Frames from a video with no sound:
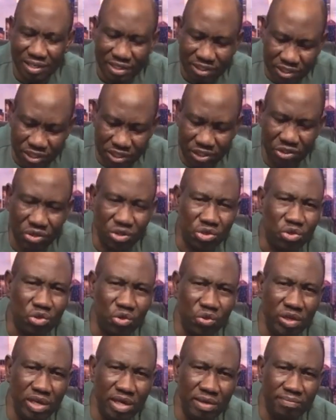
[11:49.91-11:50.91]
Jesus
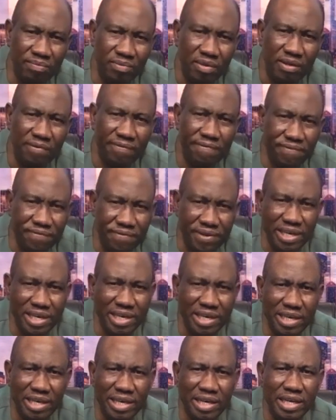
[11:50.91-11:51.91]
told him,
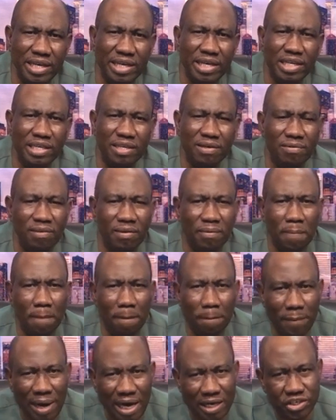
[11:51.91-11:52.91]
"Feed
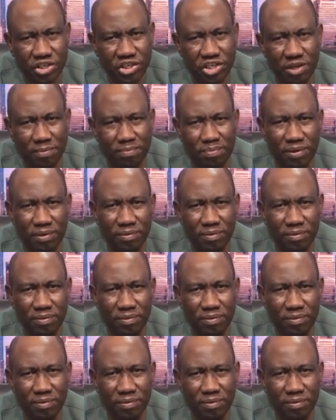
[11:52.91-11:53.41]
my sheep.